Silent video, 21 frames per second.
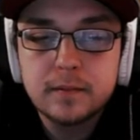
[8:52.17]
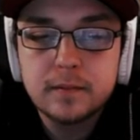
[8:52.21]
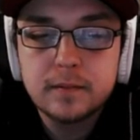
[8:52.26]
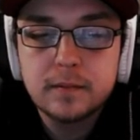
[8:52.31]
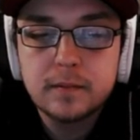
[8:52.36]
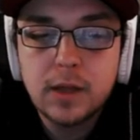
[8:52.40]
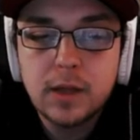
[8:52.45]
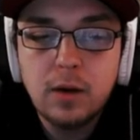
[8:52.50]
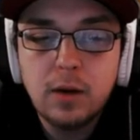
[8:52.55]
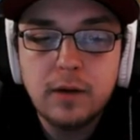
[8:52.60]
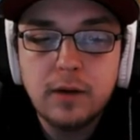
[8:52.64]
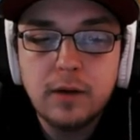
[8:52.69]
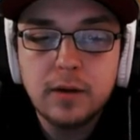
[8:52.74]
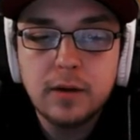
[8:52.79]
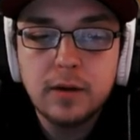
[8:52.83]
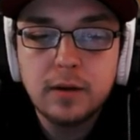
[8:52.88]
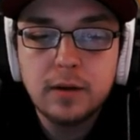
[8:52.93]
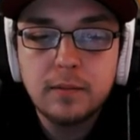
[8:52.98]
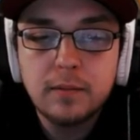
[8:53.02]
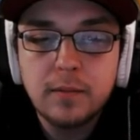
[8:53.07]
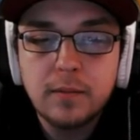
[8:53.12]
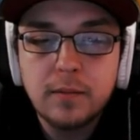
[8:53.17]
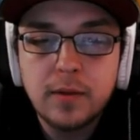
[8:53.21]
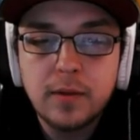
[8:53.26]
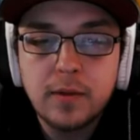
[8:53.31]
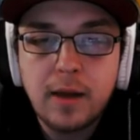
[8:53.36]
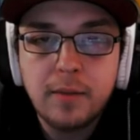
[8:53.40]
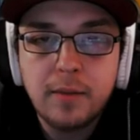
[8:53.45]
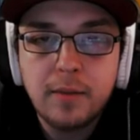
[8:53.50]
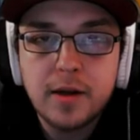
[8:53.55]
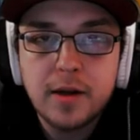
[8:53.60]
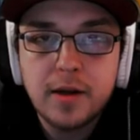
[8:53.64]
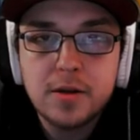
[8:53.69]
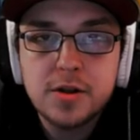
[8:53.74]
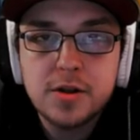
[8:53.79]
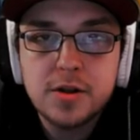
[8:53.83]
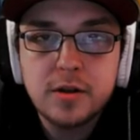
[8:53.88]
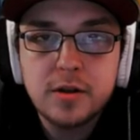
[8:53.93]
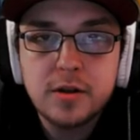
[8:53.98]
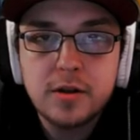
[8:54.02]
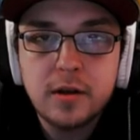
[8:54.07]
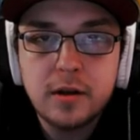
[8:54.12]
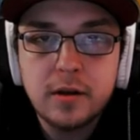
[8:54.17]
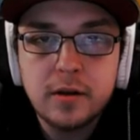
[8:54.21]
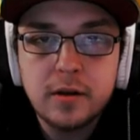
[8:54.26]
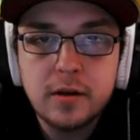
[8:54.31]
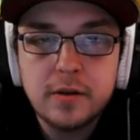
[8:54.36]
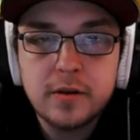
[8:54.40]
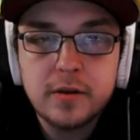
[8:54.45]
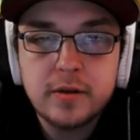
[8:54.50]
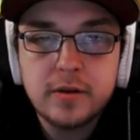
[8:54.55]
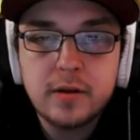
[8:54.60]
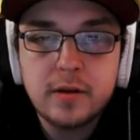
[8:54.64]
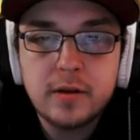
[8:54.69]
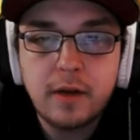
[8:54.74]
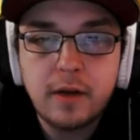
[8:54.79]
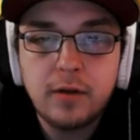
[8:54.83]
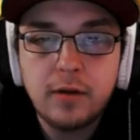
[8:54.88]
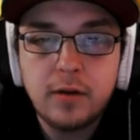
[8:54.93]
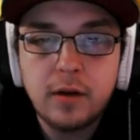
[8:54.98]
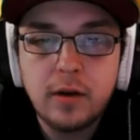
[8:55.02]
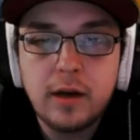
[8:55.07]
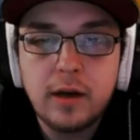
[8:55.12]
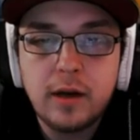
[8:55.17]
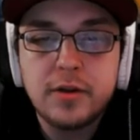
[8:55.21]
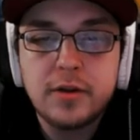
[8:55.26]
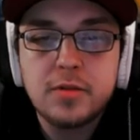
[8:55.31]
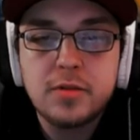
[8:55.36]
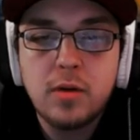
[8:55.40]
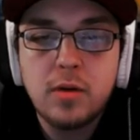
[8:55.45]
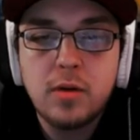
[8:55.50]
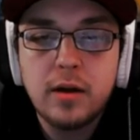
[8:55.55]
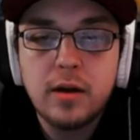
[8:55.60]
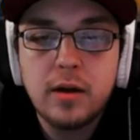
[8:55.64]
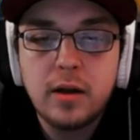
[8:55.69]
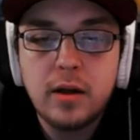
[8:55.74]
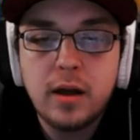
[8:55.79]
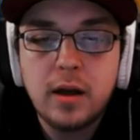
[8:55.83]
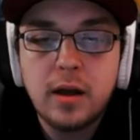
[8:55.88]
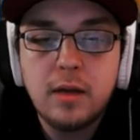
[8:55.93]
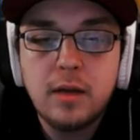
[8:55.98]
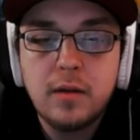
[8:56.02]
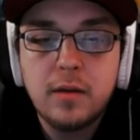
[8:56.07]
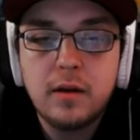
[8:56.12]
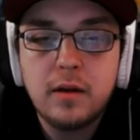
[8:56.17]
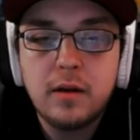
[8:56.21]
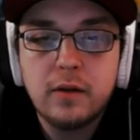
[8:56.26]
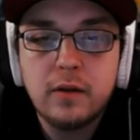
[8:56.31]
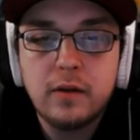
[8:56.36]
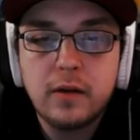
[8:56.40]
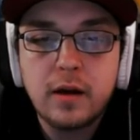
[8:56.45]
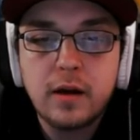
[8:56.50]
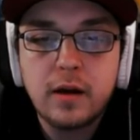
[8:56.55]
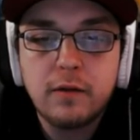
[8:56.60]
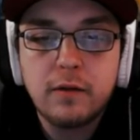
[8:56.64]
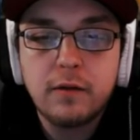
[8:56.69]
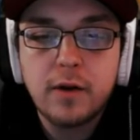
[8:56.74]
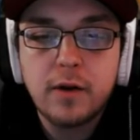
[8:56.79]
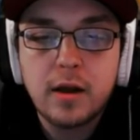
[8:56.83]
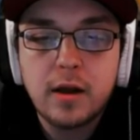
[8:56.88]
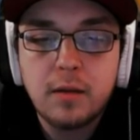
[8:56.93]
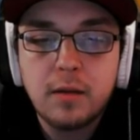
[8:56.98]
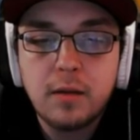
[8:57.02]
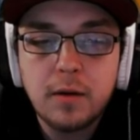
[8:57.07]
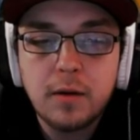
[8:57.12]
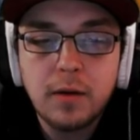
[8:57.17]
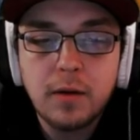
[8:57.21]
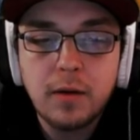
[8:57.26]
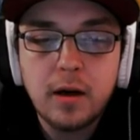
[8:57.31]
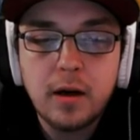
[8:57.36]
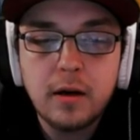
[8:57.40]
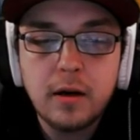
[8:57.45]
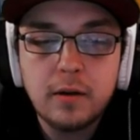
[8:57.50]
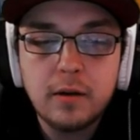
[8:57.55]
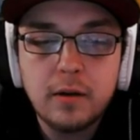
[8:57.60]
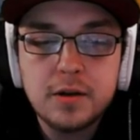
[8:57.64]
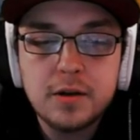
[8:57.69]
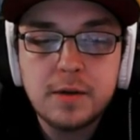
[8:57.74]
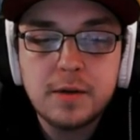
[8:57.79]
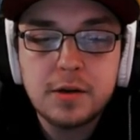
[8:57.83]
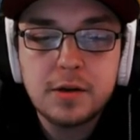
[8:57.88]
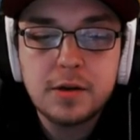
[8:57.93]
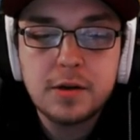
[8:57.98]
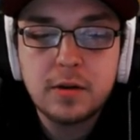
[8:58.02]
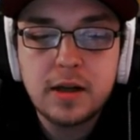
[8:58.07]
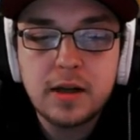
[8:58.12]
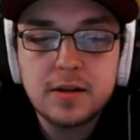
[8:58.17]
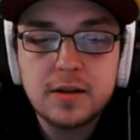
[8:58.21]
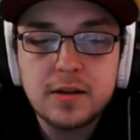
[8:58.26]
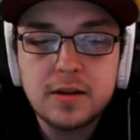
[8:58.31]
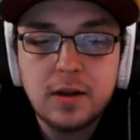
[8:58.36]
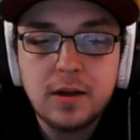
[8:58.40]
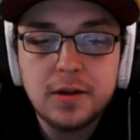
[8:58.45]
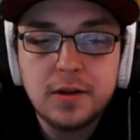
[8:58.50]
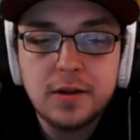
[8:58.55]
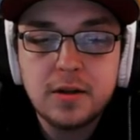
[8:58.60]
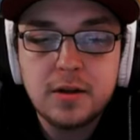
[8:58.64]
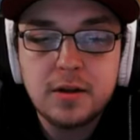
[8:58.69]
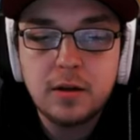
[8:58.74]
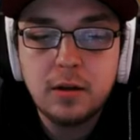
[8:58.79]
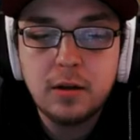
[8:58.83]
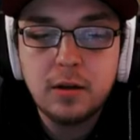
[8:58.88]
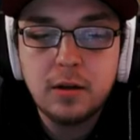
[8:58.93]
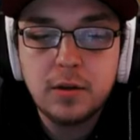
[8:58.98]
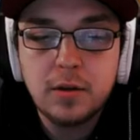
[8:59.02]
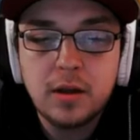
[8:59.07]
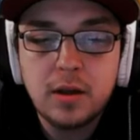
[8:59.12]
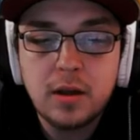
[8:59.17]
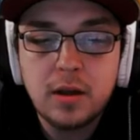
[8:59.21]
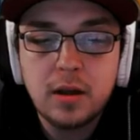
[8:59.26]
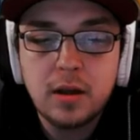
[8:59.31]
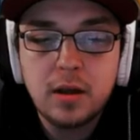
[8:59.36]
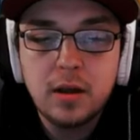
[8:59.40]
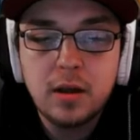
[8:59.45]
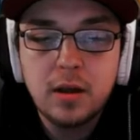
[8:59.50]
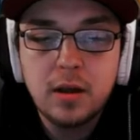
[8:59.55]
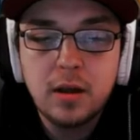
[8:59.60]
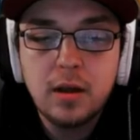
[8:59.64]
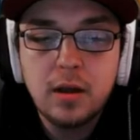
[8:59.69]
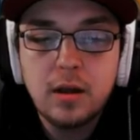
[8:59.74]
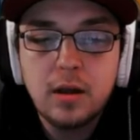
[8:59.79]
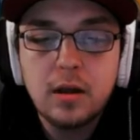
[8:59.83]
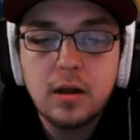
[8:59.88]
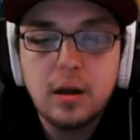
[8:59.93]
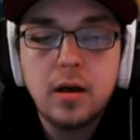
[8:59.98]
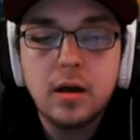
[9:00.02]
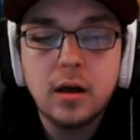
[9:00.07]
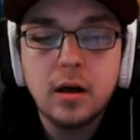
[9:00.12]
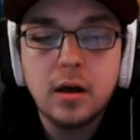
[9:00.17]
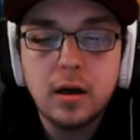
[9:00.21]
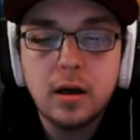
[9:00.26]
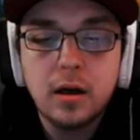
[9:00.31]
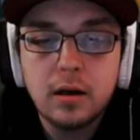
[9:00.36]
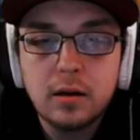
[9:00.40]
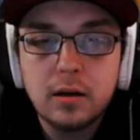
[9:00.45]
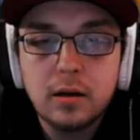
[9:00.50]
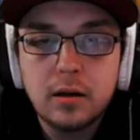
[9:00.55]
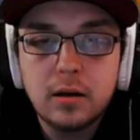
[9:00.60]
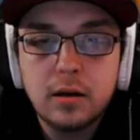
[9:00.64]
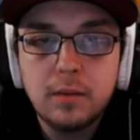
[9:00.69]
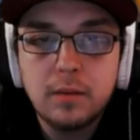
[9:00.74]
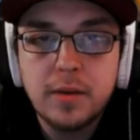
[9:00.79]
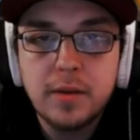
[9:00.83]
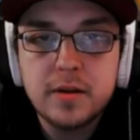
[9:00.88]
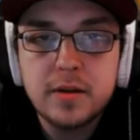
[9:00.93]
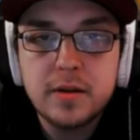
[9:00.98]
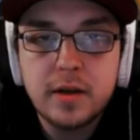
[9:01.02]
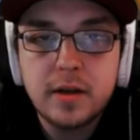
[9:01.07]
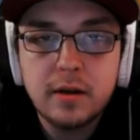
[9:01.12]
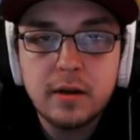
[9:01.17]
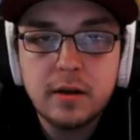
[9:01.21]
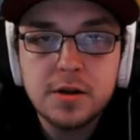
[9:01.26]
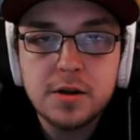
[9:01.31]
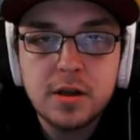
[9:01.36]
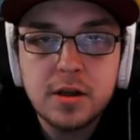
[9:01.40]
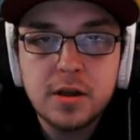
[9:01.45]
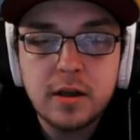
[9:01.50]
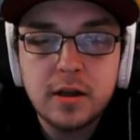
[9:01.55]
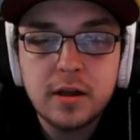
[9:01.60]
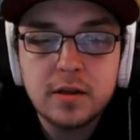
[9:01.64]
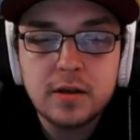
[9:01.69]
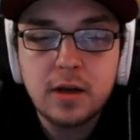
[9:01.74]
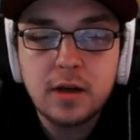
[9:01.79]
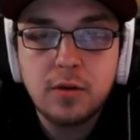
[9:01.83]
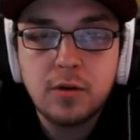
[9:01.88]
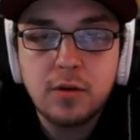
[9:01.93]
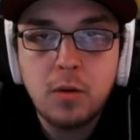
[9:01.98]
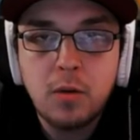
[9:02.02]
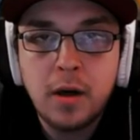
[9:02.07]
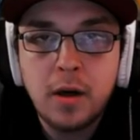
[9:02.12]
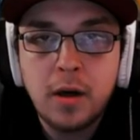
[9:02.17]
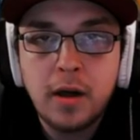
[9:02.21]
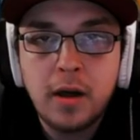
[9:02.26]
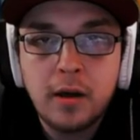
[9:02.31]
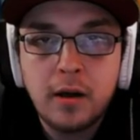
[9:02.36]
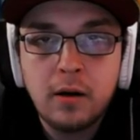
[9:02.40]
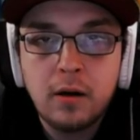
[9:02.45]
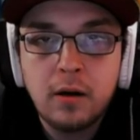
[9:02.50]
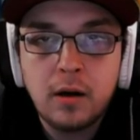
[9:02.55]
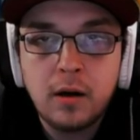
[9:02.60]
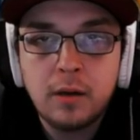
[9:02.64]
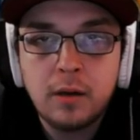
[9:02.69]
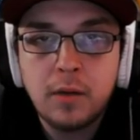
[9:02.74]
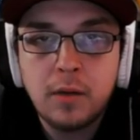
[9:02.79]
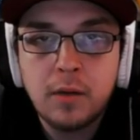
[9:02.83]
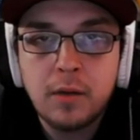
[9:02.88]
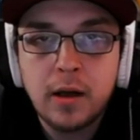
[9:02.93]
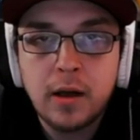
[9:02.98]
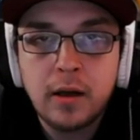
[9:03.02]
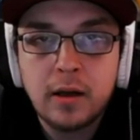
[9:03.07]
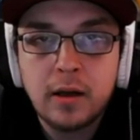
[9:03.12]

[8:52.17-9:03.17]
However, that bench is definitely at this point in the game is like freaking me right out, especially with that Celesteela with the Beast Energy that's got the one hit on my